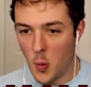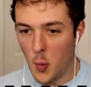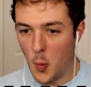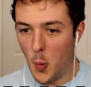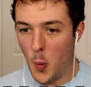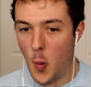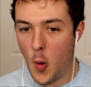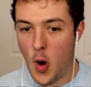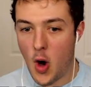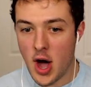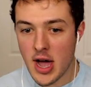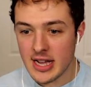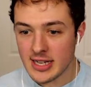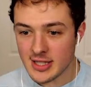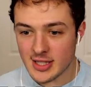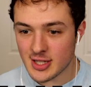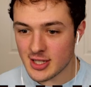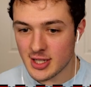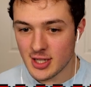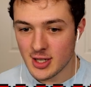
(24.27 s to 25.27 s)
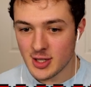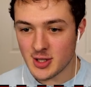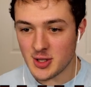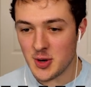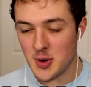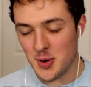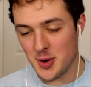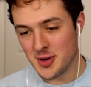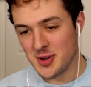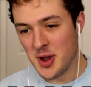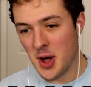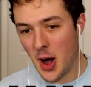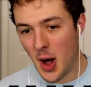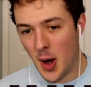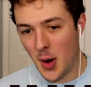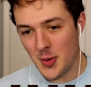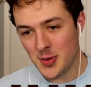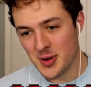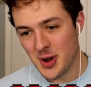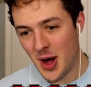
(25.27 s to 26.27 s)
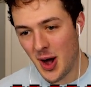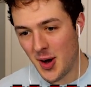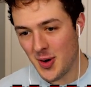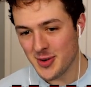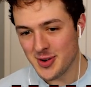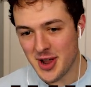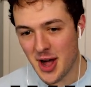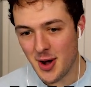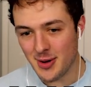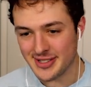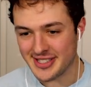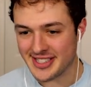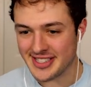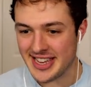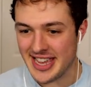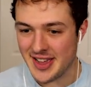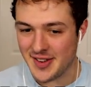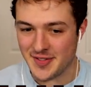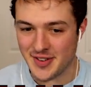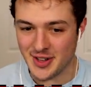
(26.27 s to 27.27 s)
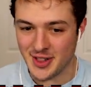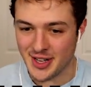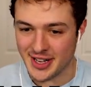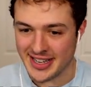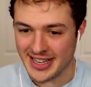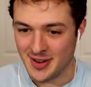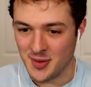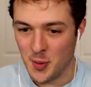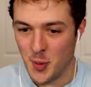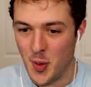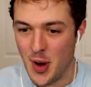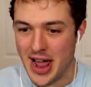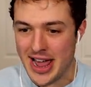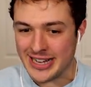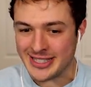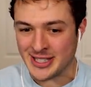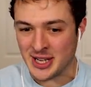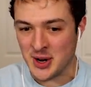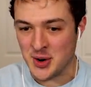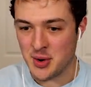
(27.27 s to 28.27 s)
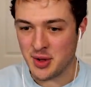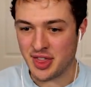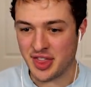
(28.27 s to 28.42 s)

What? Dude, no, Steve, you're looking way too